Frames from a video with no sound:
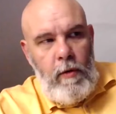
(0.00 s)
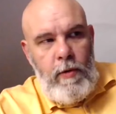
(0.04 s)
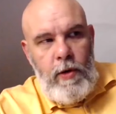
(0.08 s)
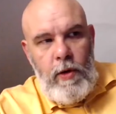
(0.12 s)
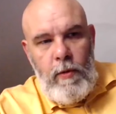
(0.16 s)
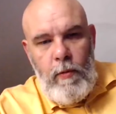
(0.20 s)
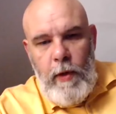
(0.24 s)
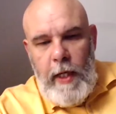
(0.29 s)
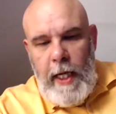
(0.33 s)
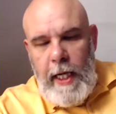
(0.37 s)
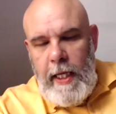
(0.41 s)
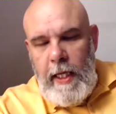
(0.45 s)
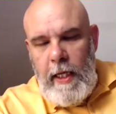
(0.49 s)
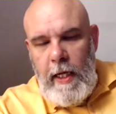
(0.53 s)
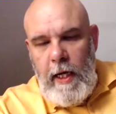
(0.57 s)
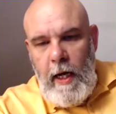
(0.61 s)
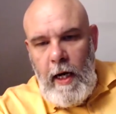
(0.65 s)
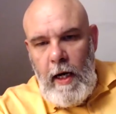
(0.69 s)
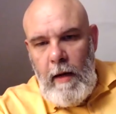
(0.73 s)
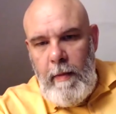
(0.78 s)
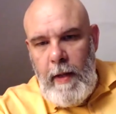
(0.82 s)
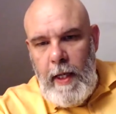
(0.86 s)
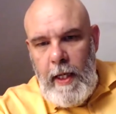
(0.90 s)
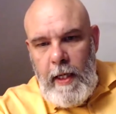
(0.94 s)
up, we get the
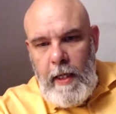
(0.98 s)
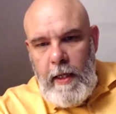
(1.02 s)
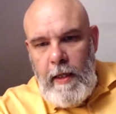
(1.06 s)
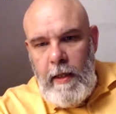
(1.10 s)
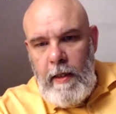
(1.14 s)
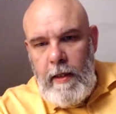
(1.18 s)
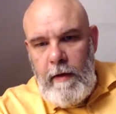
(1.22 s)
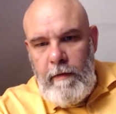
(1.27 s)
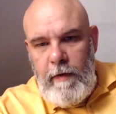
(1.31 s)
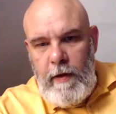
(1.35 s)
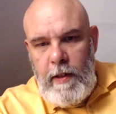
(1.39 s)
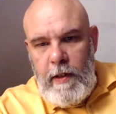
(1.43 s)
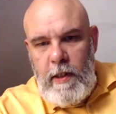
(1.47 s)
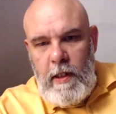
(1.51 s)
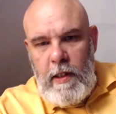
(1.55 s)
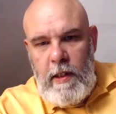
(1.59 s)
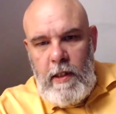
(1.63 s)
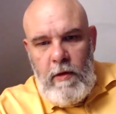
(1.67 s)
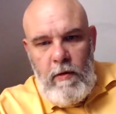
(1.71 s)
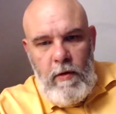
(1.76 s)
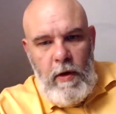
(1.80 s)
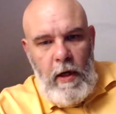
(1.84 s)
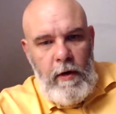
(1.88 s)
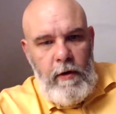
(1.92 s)
car back. And if it's
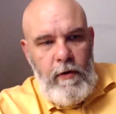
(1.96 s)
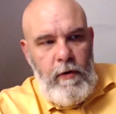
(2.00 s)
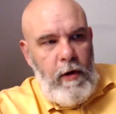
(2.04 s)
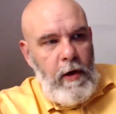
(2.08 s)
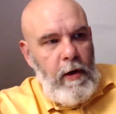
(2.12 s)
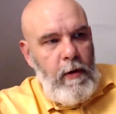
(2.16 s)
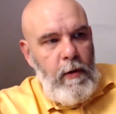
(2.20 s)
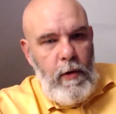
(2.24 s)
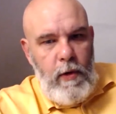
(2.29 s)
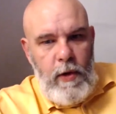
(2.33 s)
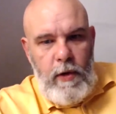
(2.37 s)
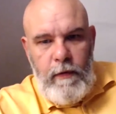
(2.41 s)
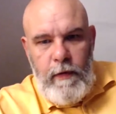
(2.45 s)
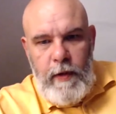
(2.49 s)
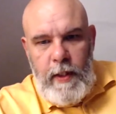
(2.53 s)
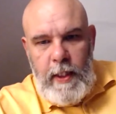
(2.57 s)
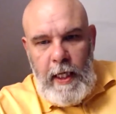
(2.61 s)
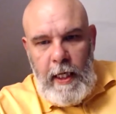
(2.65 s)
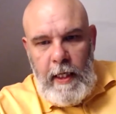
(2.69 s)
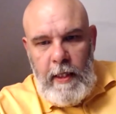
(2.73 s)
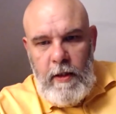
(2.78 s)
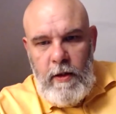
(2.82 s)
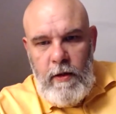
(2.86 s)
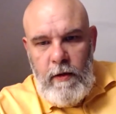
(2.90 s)
still got 3/4 of a
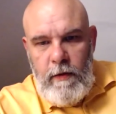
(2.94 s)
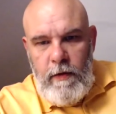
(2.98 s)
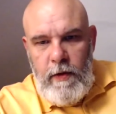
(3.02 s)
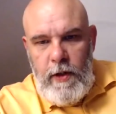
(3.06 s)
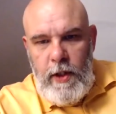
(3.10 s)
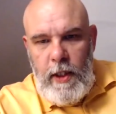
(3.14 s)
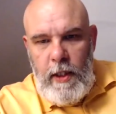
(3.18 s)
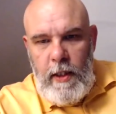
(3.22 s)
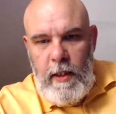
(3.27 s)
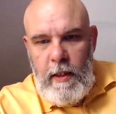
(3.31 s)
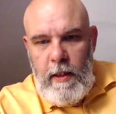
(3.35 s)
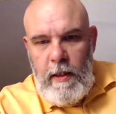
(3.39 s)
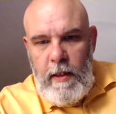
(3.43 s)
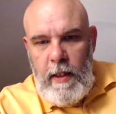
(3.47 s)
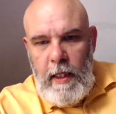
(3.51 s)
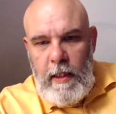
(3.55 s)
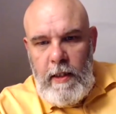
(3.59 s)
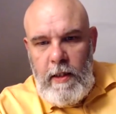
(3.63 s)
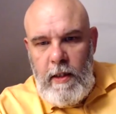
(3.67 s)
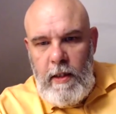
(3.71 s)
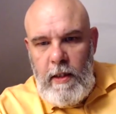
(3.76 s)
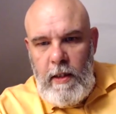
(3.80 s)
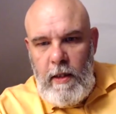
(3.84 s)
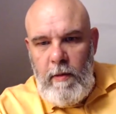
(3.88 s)
tank, so shit,
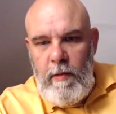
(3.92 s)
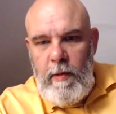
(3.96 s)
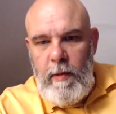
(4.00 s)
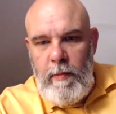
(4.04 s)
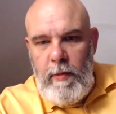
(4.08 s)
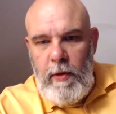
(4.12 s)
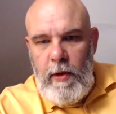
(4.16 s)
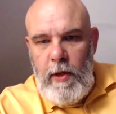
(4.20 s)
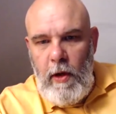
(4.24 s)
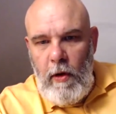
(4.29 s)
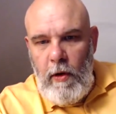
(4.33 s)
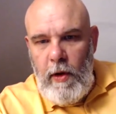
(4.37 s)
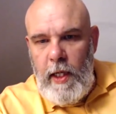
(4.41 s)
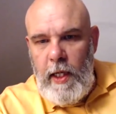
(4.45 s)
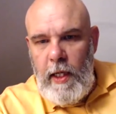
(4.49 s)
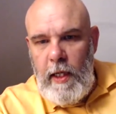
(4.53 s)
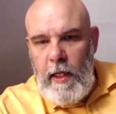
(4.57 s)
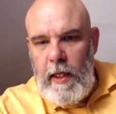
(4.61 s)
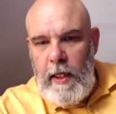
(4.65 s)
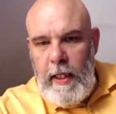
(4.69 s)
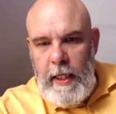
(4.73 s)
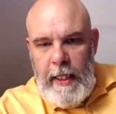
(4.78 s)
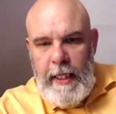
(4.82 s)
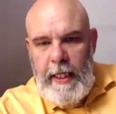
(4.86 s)
that's, you know what I mean? But like,
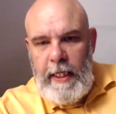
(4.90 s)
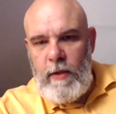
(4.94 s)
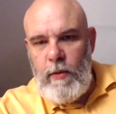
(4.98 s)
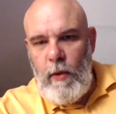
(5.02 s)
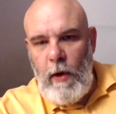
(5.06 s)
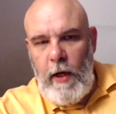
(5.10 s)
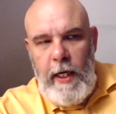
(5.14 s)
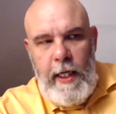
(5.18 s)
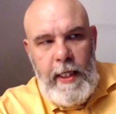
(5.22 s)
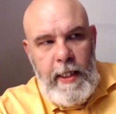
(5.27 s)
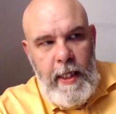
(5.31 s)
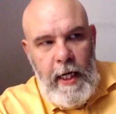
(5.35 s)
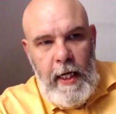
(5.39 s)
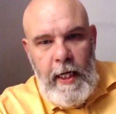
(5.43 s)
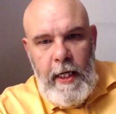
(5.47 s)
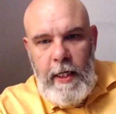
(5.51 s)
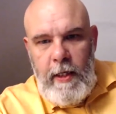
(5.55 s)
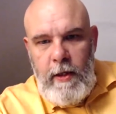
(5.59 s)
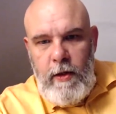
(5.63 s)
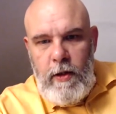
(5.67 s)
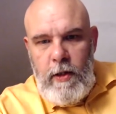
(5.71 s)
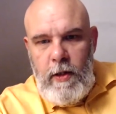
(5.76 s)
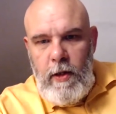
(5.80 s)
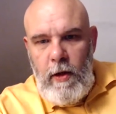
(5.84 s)
it is what it is, isn't it? You
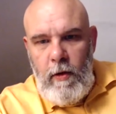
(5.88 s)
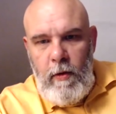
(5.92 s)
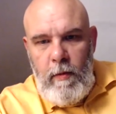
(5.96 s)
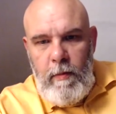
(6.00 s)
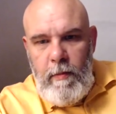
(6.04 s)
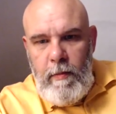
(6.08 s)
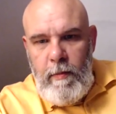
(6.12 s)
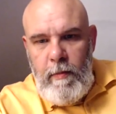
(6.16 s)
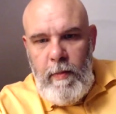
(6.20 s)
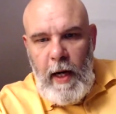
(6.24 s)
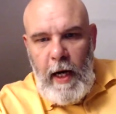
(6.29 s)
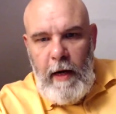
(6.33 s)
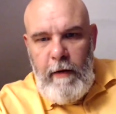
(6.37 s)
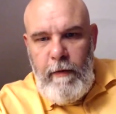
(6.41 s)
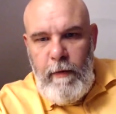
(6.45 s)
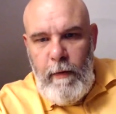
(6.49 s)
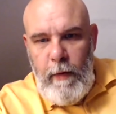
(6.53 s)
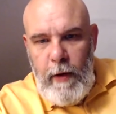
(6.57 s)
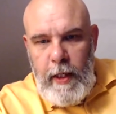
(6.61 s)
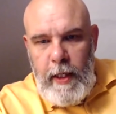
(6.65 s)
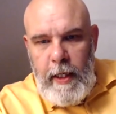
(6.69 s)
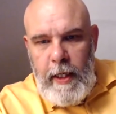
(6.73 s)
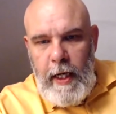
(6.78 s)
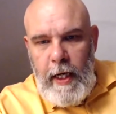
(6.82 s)
just like pay for
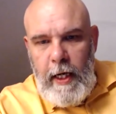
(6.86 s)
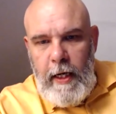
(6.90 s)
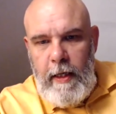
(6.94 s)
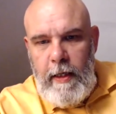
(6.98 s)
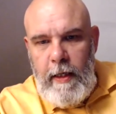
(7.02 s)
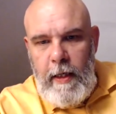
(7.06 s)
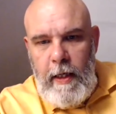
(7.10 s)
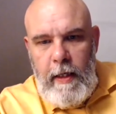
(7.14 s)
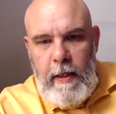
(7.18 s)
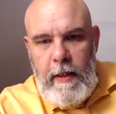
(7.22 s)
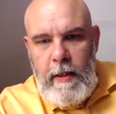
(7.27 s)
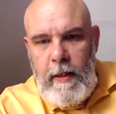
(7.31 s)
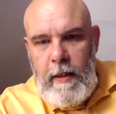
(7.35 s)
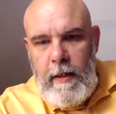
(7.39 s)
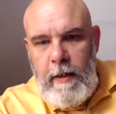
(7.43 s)
what you get, and then